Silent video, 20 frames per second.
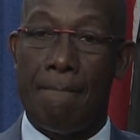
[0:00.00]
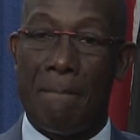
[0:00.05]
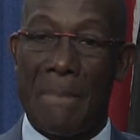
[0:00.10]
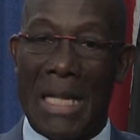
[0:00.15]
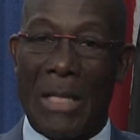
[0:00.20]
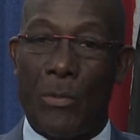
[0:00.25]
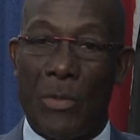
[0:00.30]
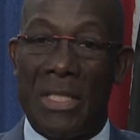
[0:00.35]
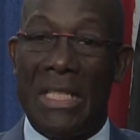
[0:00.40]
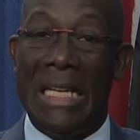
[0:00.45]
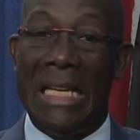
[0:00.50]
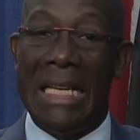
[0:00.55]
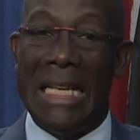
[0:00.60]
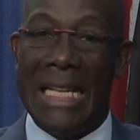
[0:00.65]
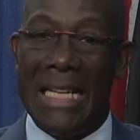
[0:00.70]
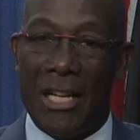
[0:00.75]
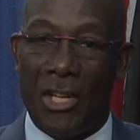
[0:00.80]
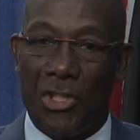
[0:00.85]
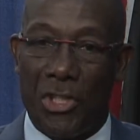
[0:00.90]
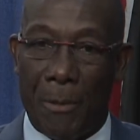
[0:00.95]
That was the
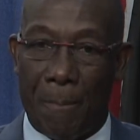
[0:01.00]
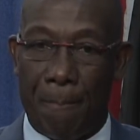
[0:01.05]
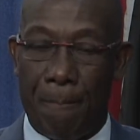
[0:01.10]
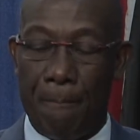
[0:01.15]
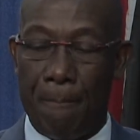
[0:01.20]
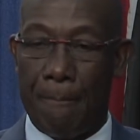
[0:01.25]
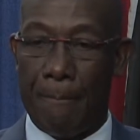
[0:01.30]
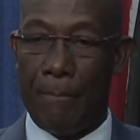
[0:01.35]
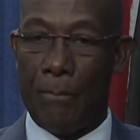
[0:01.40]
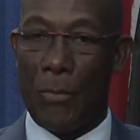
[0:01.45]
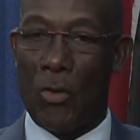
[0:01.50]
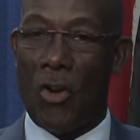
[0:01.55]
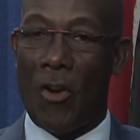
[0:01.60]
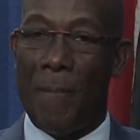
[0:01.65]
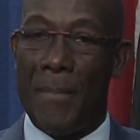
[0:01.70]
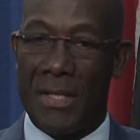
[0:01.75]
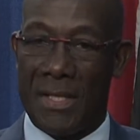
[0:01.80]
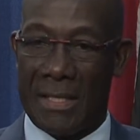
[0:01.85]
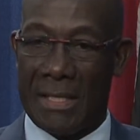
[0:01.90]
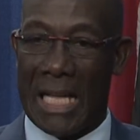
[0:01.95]
leadership of
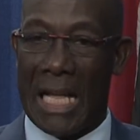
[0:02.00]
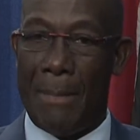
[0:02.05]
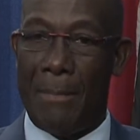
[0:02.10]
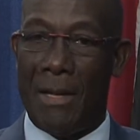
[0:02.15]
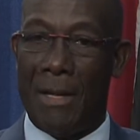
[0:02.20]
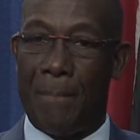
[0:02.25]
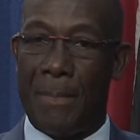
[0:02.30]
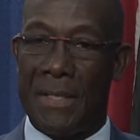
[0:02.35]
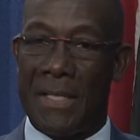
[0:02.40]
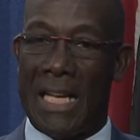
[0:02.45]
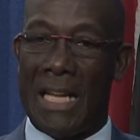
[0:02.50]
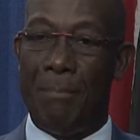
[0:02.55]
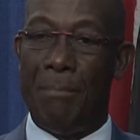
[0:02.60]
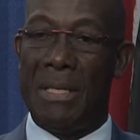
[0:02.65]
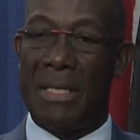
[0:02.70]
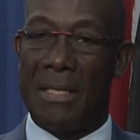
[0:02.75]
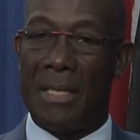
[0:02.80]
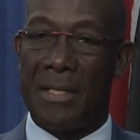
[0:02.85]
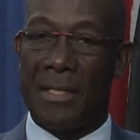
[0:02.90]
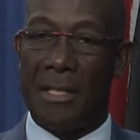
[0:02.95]
Mrs. Kamla
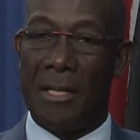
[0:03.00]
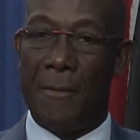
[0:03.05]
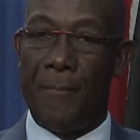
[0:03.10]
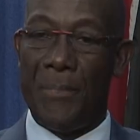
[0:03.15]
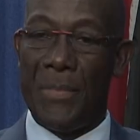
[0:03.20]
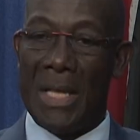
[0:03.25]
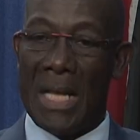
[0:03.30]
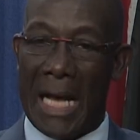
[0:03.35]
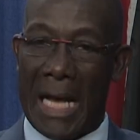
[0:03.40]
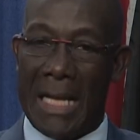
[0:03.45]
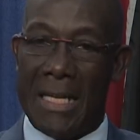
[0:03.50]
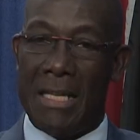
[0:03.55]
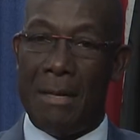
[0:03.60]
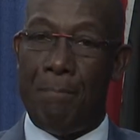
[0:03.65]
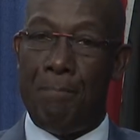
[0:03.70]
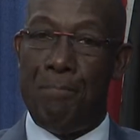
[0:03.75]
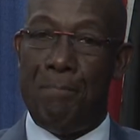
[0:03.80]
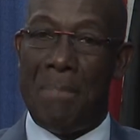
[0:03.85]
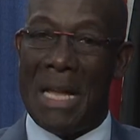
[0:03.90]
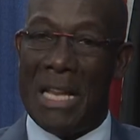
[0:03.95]
Persad-Bissessar. And the
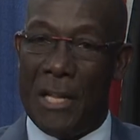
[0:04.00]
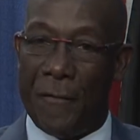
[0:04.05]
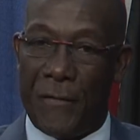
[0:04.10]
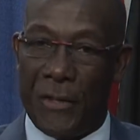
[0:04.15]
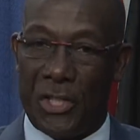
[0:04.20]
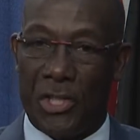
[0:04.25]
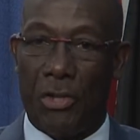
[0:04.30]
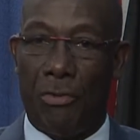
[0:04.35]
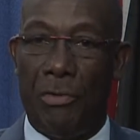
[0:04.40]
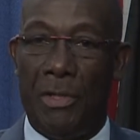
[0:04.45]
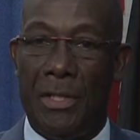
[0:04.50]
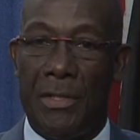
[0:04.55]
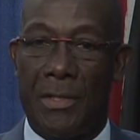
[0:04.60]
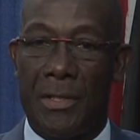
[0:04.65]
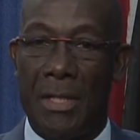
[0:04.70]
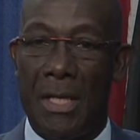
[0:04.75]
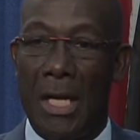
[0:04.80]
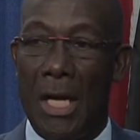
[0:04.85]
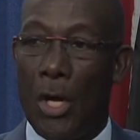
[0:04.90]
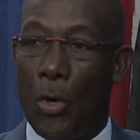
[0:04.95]

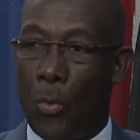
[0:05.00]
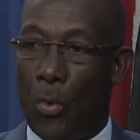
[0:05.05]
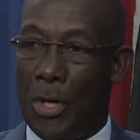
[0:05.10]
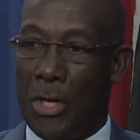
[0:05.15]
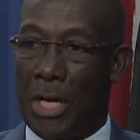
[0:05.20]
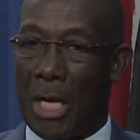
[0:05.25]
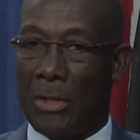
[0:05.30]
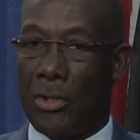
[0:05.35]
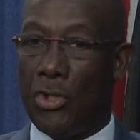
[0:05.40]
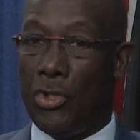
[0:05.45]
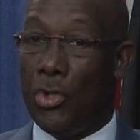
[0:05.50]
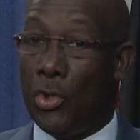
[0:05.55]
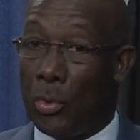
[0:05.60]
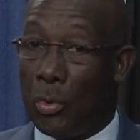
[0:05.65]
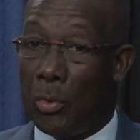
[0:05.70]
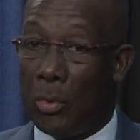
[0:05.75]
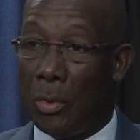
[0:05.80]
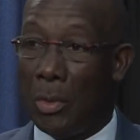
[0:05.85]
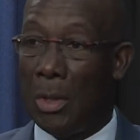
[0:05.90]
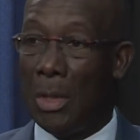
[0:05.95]
beneficiaries were not
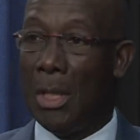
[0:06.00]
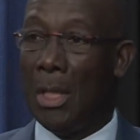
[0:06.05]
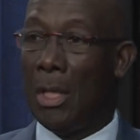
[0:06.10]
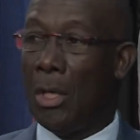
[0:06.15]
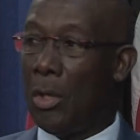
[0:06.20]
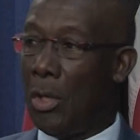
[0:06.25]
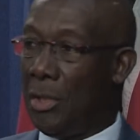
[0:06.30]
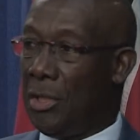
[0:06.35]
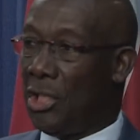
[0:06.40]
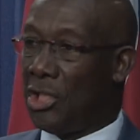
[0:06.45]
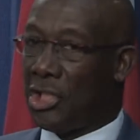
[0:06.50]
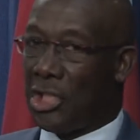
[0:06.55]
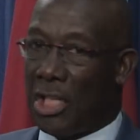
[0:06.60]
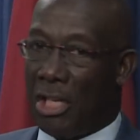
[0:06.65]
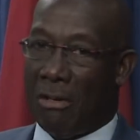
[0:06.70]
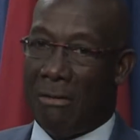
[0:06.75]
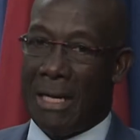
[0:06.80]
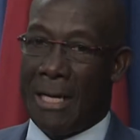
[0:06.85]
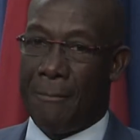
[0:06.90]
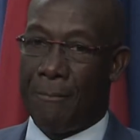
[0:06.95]
you or the
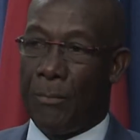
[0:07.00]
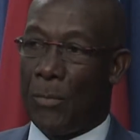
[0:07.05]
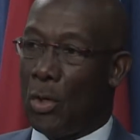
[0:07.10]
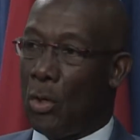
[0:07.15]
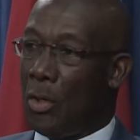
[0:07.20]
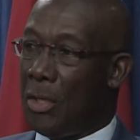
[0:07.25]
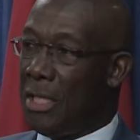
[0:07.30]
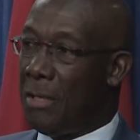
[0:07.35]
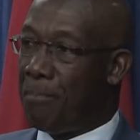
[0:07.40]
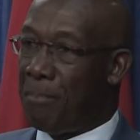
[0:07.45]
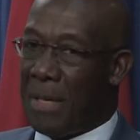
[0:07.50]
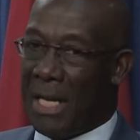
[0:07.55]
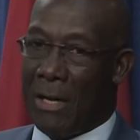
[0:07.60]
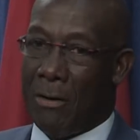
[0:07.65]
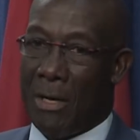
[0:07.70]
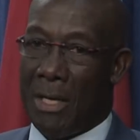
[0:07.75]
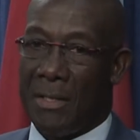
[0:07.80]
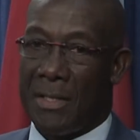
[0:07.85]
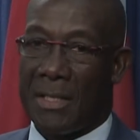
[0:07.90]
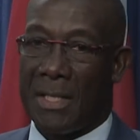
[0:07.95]
children or the
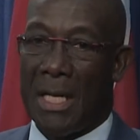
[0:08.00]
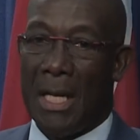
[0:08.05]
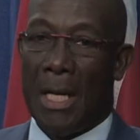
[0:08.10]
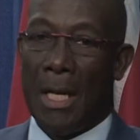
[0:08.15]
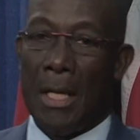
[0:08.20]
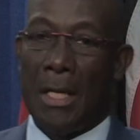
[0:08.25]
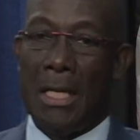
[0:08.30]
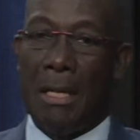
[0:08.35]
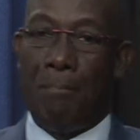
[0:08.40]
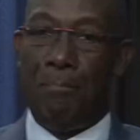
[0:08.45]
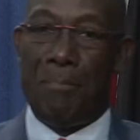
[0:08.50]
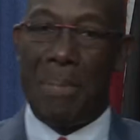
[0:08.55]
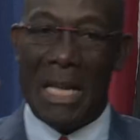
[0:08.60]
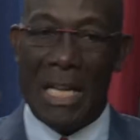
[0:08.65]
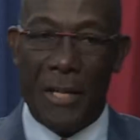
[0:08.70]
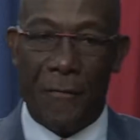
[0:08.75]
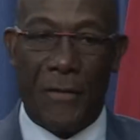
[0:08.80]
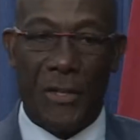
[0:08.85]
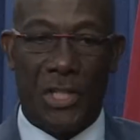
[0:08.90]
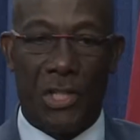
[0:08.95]
parents. The
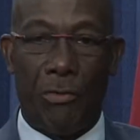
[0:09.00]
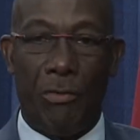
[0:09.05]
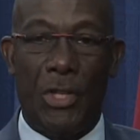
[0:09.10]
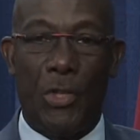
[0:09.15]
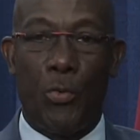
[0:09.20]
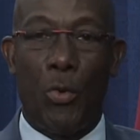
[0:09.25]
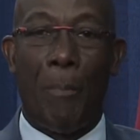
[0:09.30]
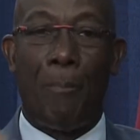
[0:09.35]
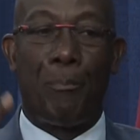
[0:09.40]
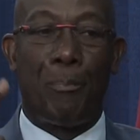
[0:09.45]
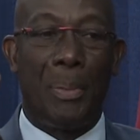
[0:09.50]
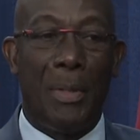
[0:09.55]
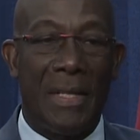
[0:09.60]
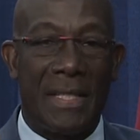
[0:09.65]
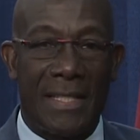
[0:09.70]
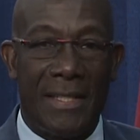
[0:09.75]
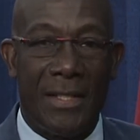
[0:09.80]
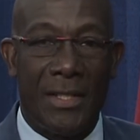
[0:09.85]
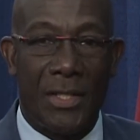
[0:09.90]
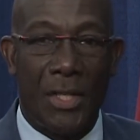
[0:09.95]
beneficiaries were
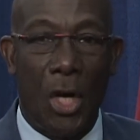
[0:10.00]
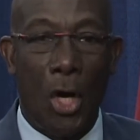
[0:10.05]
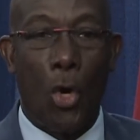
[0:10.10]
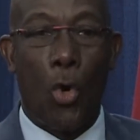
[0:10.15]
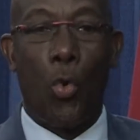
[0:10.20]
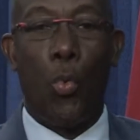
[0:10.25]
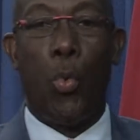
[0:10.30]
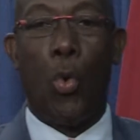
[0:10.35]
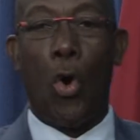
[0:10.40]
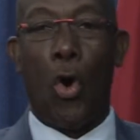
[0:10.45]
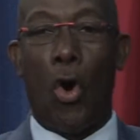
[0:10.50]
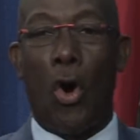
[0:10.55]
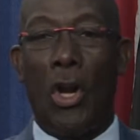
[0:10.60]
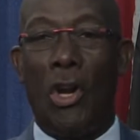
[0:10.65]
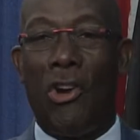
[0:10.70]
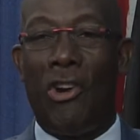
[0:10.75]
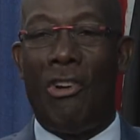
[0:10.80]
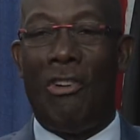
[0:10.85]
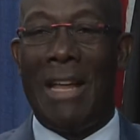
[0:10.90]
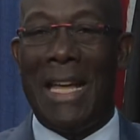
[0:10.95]
persons who were
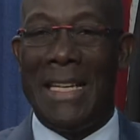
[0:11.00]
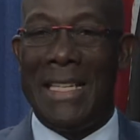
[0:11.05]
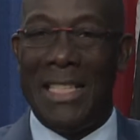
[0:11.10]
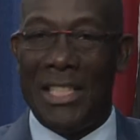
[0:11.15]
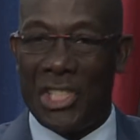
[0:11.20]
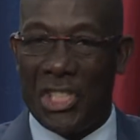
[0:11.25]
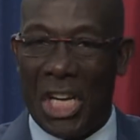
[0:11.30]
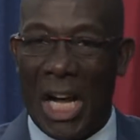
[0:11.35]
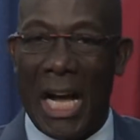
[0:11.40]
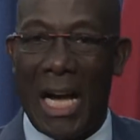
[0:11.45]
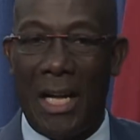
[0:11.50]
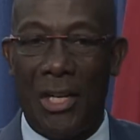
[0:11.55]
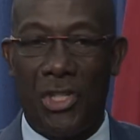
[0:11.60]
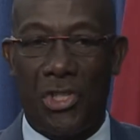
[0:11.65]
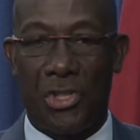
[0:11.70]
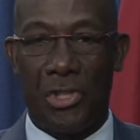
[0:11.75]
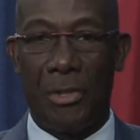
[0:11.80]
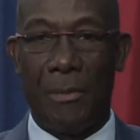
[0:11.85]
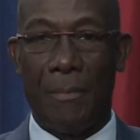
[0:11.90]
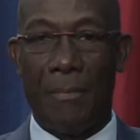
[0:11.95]
already
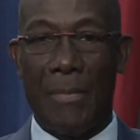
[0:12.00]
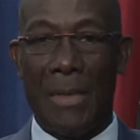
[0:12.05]
charged,